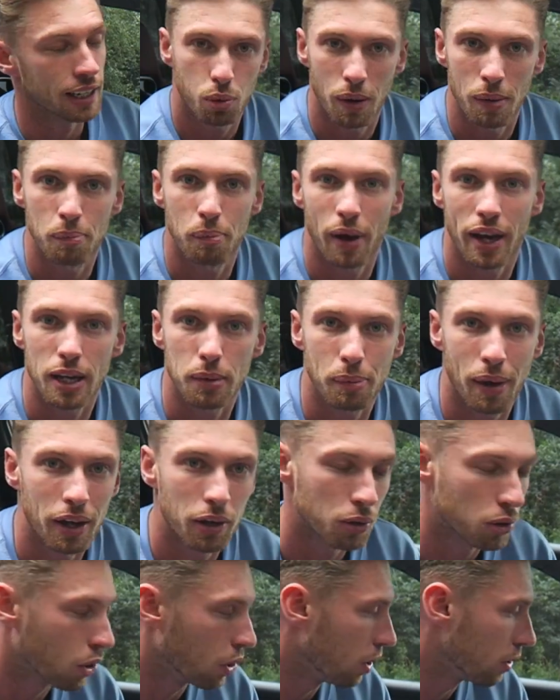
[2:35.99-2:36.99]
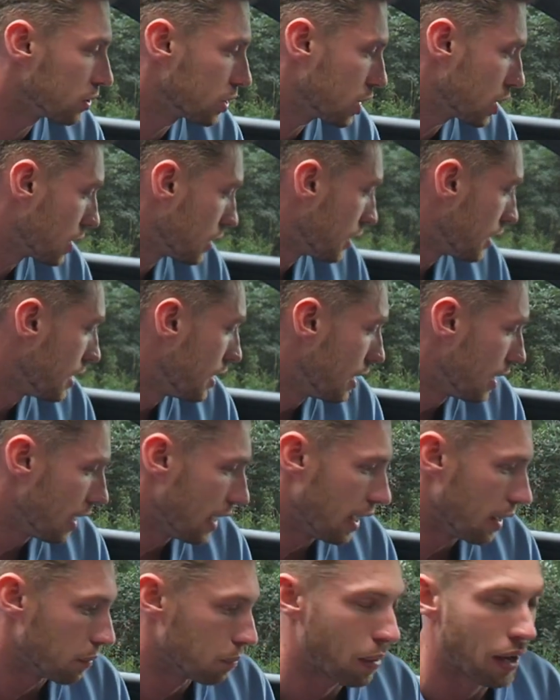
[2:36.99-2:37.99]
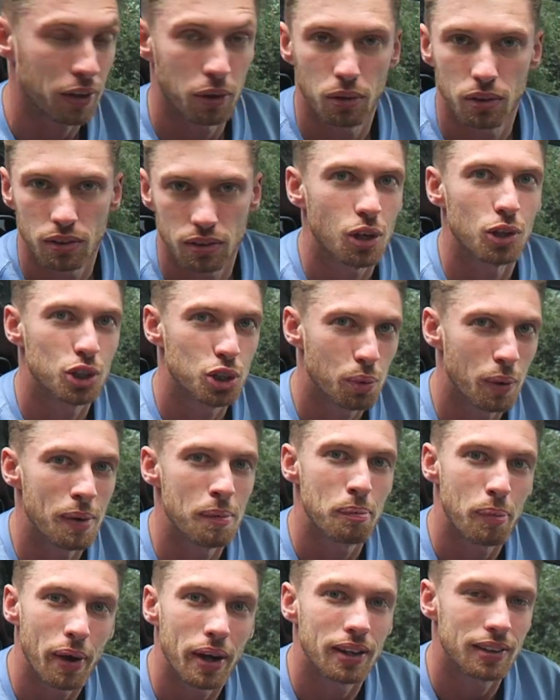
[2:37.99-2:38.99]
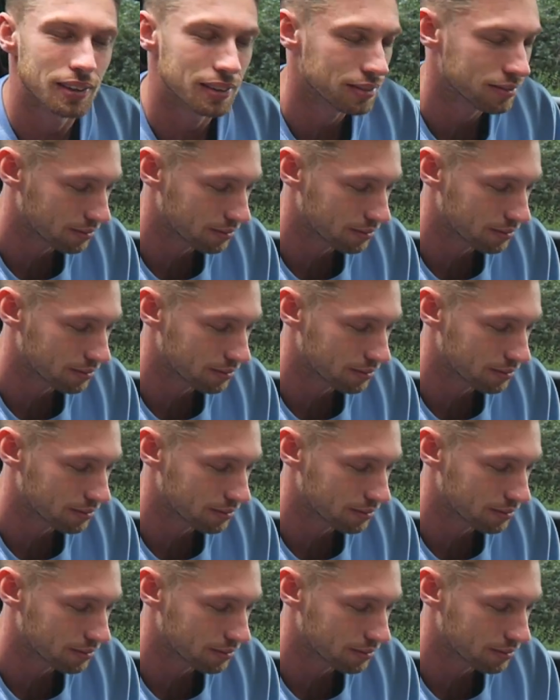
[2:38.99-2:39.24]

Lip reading: Twin plate pedal clutch, got a twin plate.